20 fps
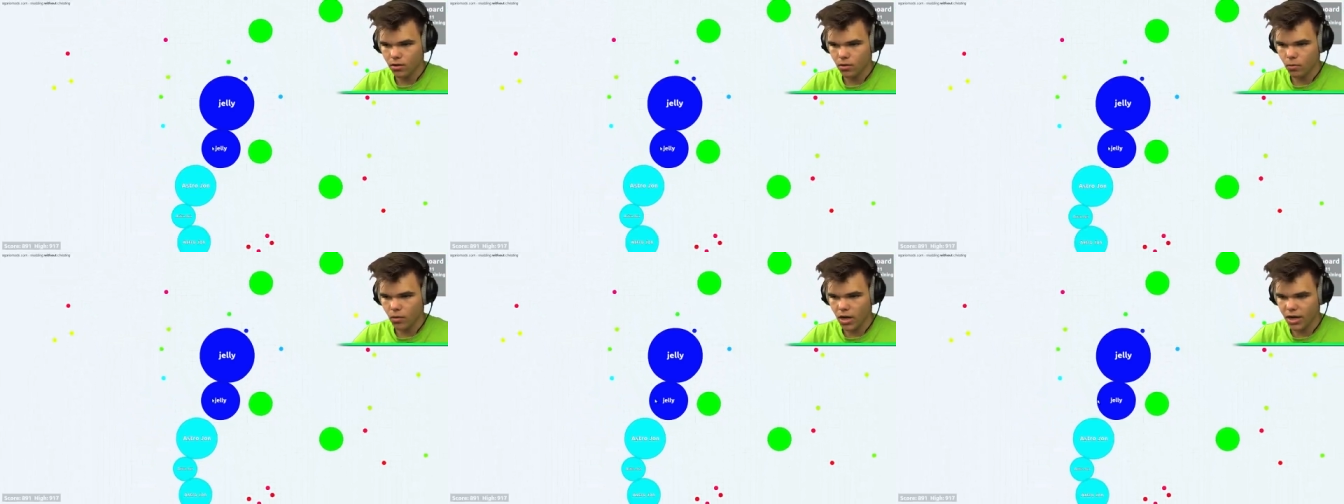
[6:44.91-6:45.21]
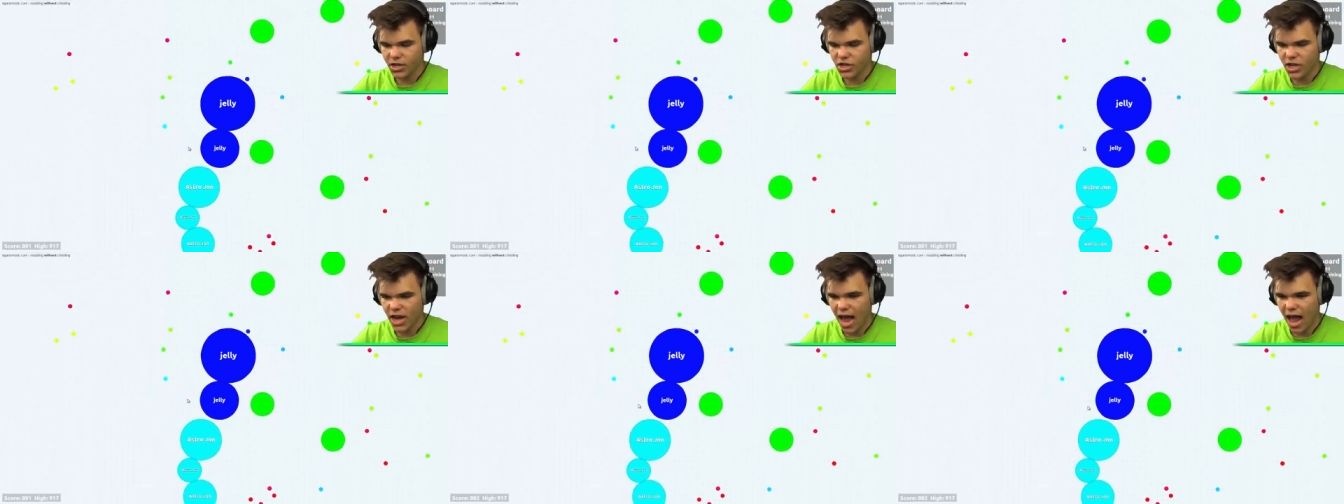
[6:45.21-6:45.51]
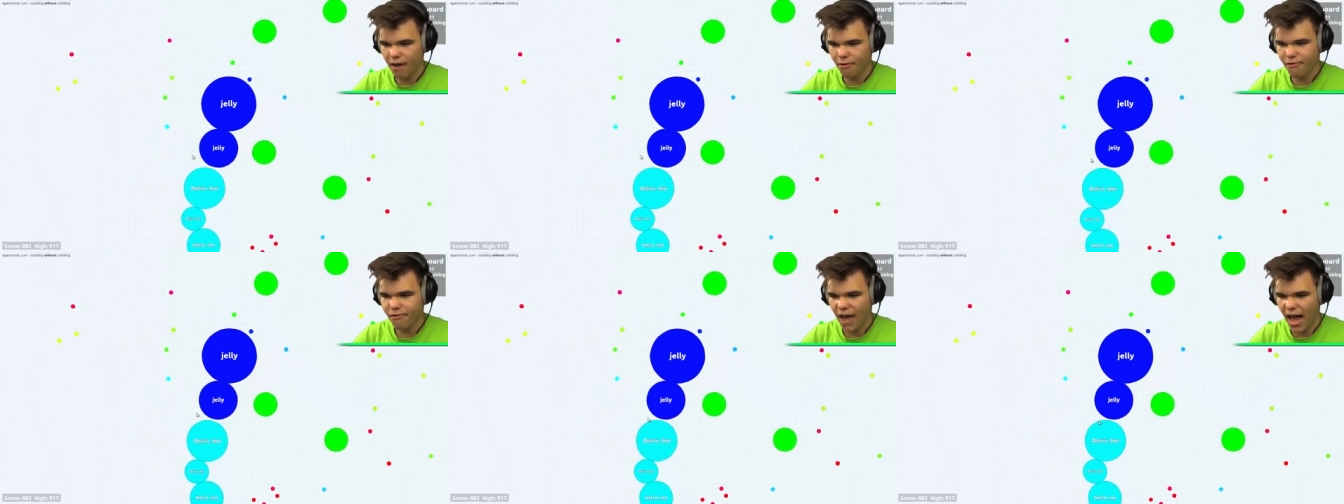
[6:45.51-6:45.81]
We
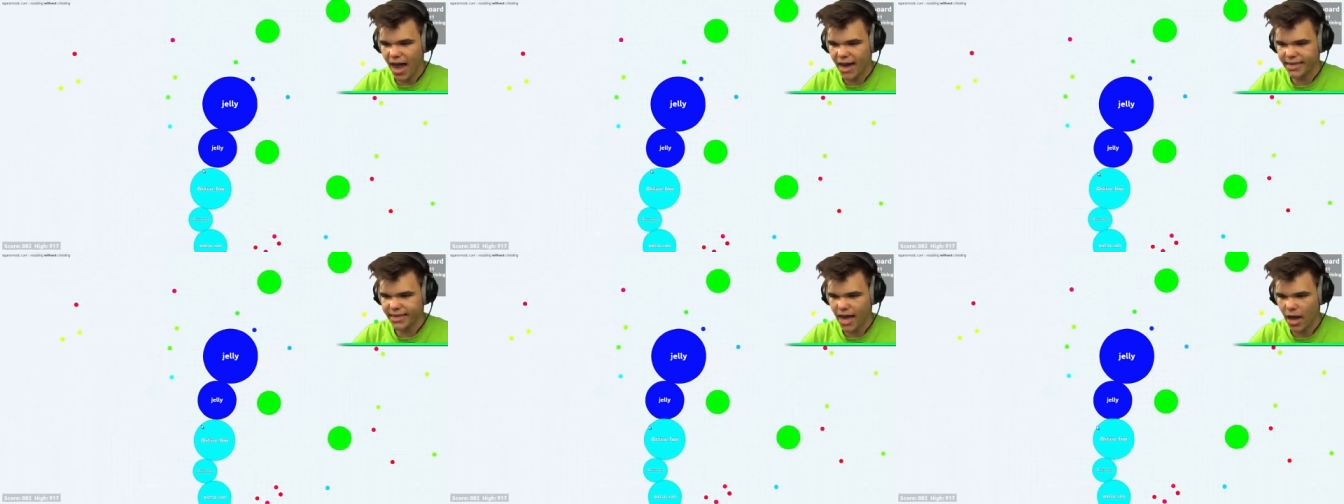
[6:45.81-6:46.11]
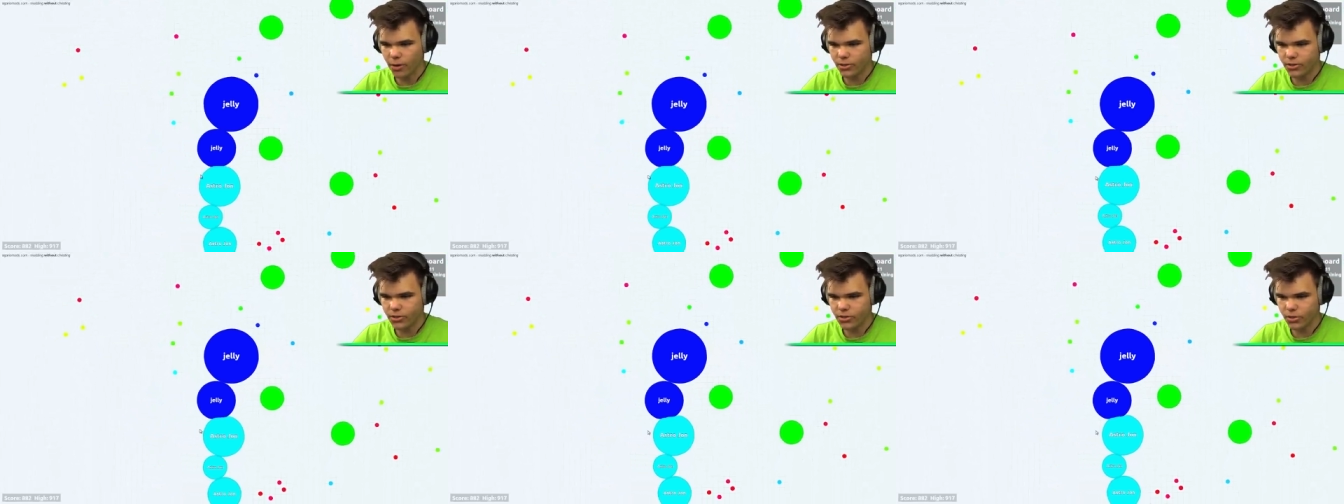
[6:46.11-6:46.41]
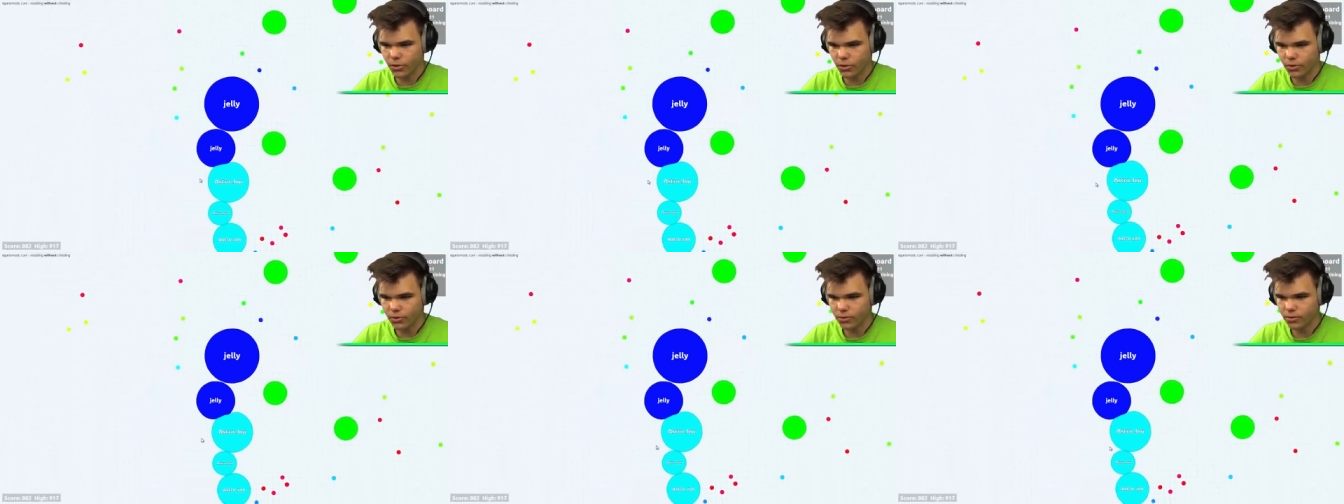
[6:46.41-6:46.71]
shall find out
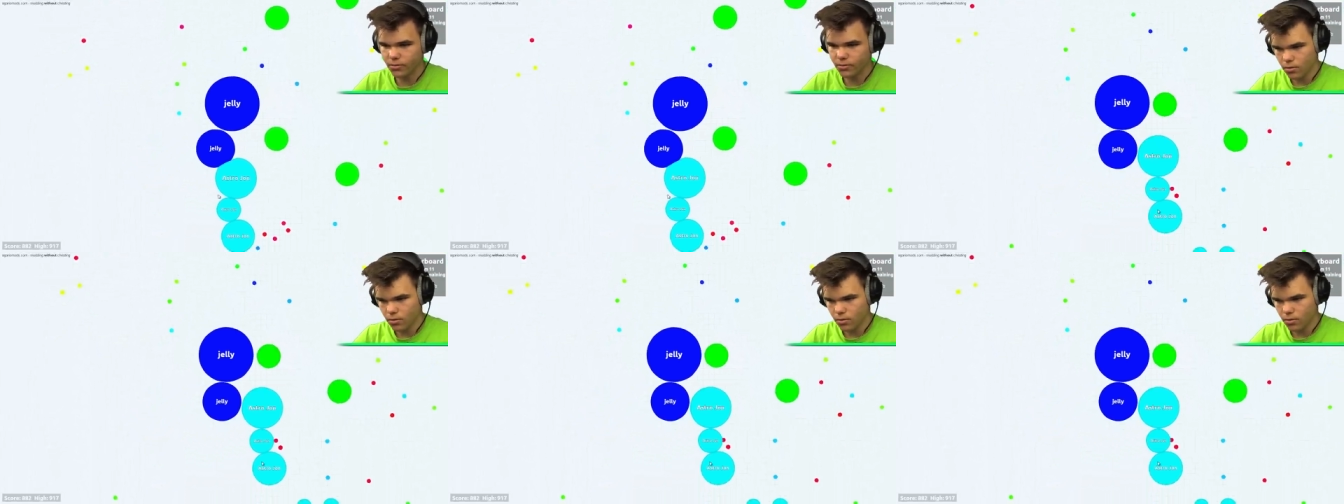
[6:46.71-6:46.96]
soon.